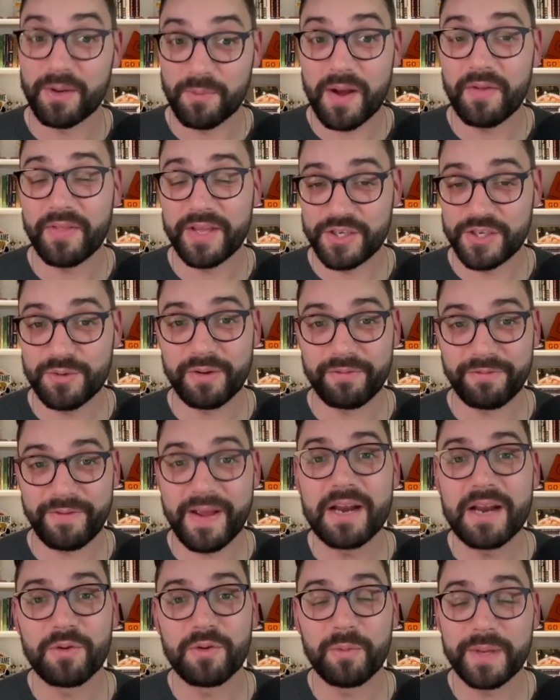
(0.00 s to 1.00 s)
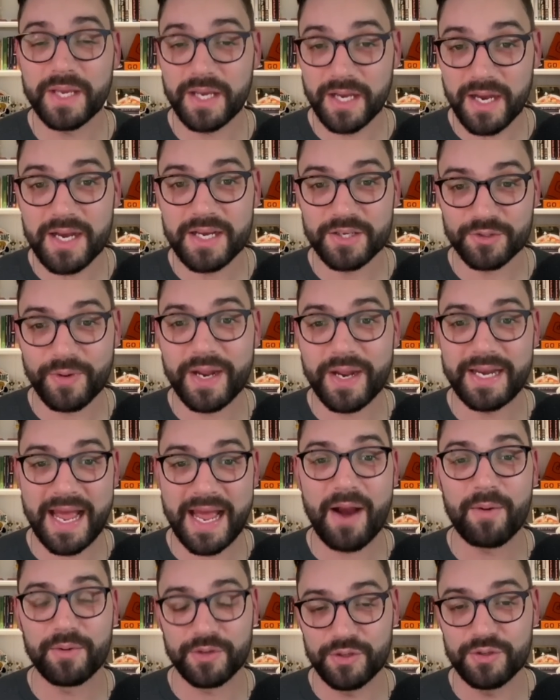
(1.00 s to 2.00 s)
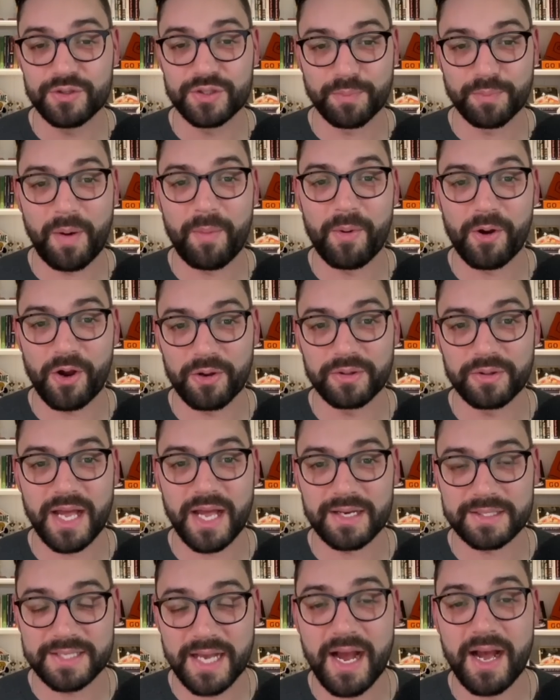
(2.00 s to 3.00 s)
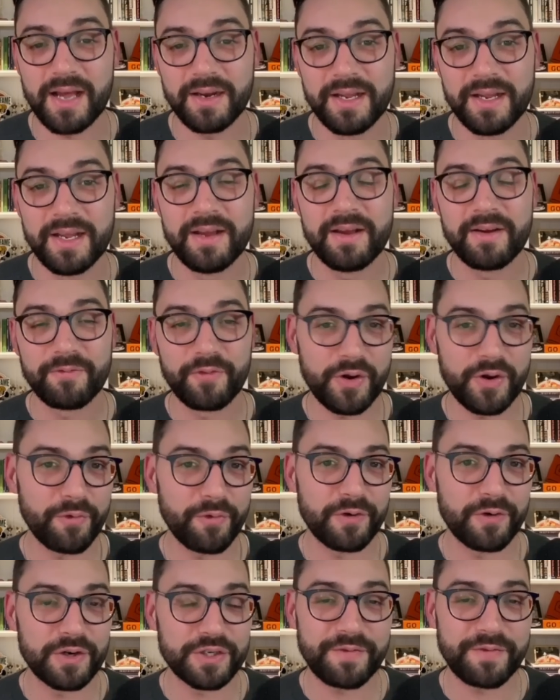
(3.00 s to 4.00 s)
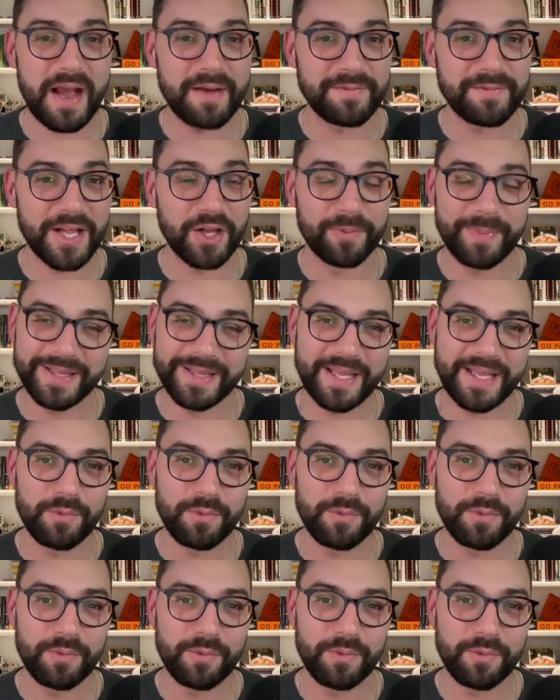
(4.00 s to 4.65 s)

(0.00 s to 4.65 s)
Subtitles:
Well, they do at FanDuel because right now when you use the promo code Locked On for your first $5 bet,